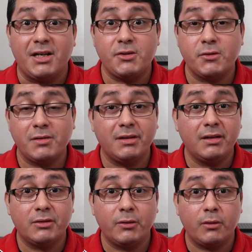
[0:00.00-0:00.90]
As usual, the
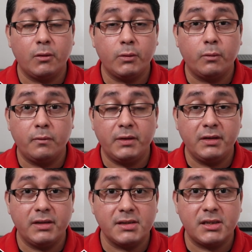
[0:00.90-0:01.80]
link to the code will be
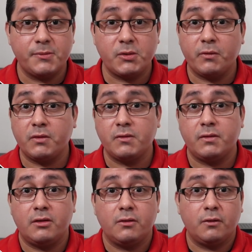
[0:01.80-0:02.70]
in the description of this
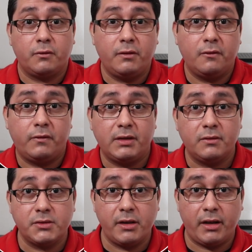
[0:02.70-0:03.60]
video, so feel free
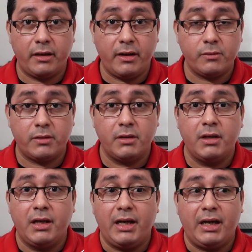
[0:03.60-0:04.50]
to check it out.
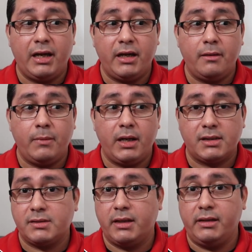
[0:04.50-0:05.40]
I'm
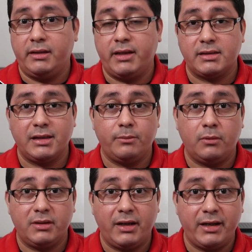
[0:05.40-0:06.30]
extending the
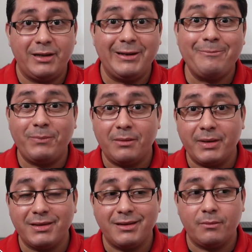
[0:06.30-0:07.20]
example that I
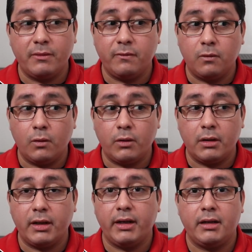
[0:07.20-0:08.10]
implemented
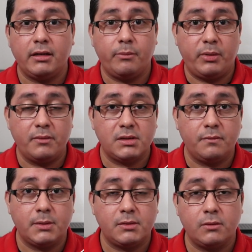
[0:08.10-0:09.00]
before, again, in the previous
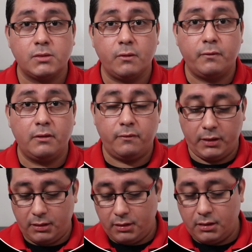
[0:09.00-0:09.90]
episode, so feel
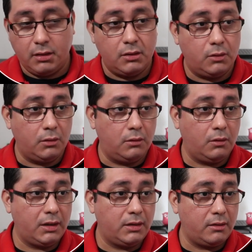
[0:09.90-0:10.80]
free to
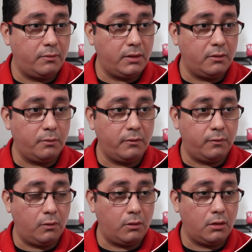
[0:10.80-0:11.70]
look at that video
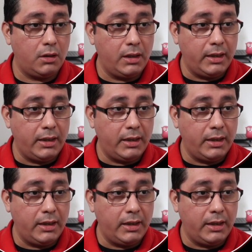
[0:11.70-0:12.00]
before